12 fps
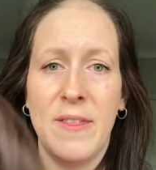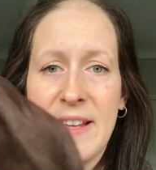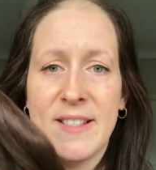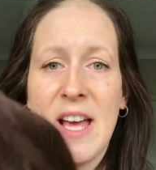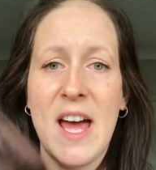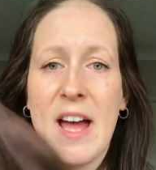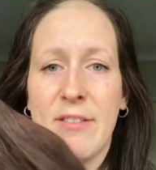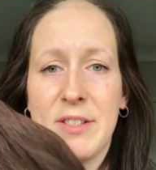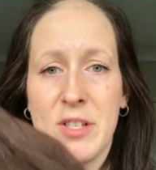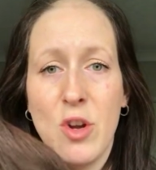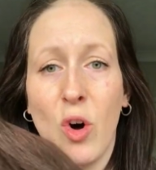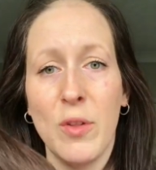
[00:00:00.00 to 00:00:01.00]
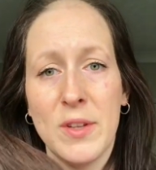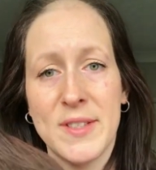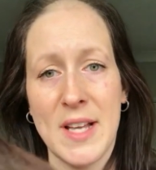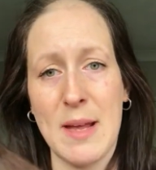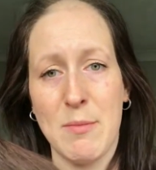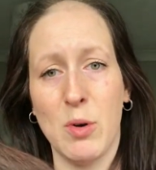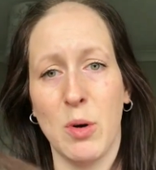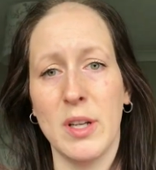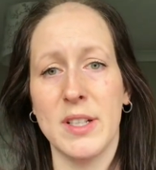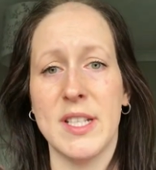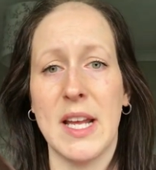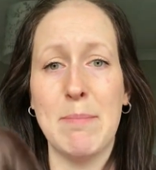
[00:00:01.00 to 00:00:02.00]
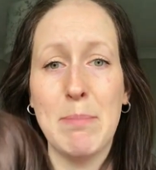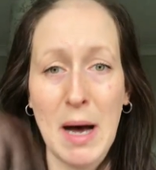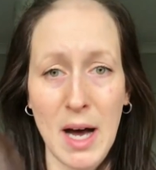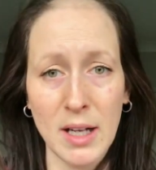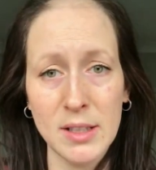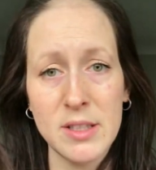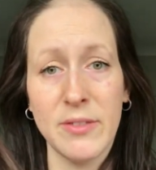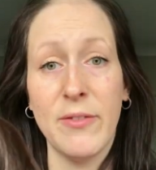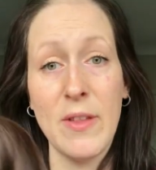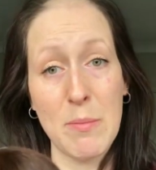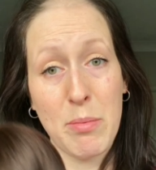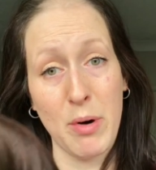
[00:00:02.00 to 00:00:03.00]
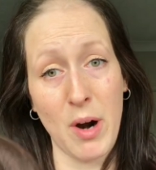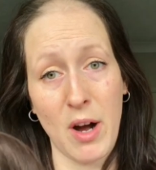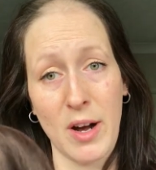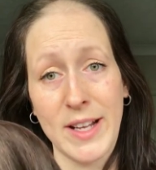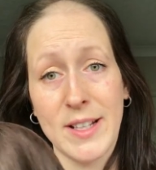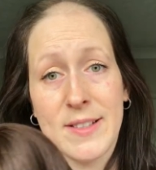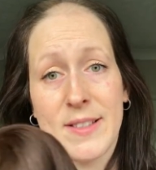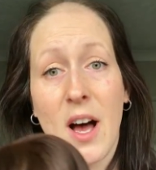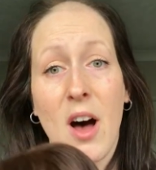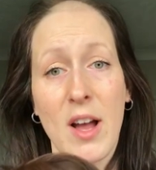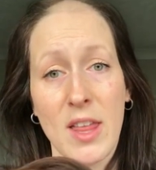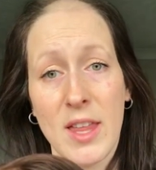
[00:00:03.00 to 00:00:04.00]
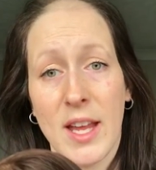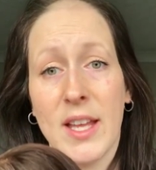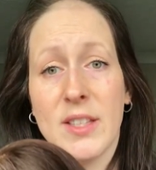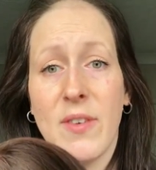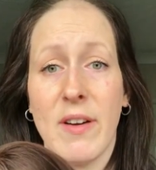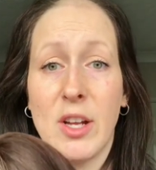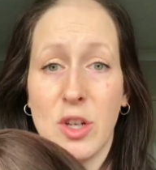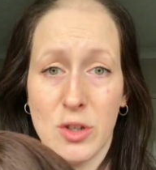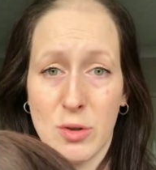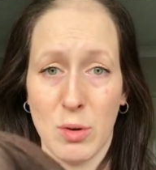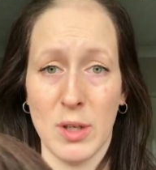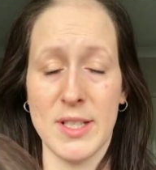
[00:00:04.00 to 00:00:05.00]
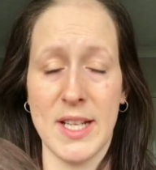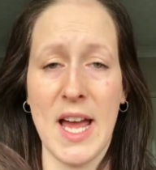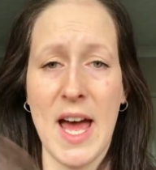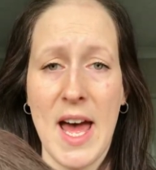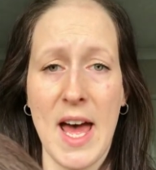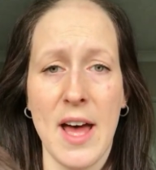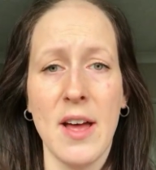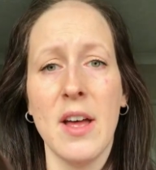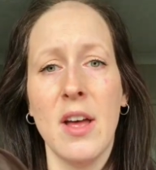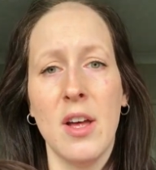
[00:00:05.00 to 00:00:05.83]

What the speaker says: this hair is not the same quality, but for the price, I think it's very good quality hair.